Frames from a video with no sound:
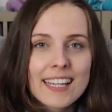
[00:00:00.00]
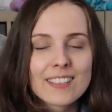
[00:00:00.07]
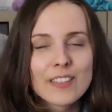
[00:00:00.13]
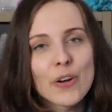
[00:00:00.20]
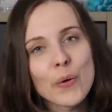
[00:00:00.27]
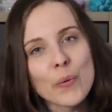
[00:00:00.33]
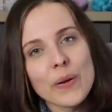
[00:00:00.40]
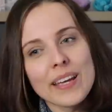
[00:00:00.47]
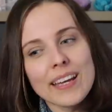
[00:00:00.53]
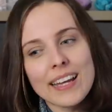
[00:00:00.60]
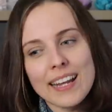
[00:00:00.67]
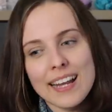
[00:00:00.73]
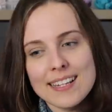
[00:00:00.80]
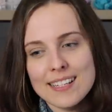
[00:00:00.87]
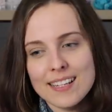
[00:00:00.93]
and going
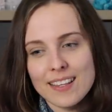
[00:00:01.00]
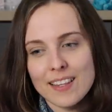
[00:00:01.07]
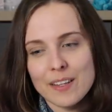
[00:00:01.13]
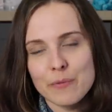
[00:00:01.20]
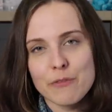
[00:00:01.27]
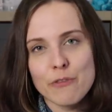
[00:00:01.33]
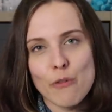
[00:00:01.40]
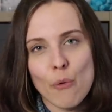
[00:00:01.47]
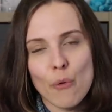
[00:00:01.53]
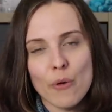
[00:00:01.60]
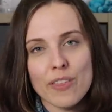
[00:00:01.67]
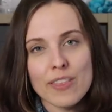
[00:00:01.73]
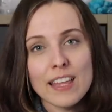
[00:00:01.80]
and asking them for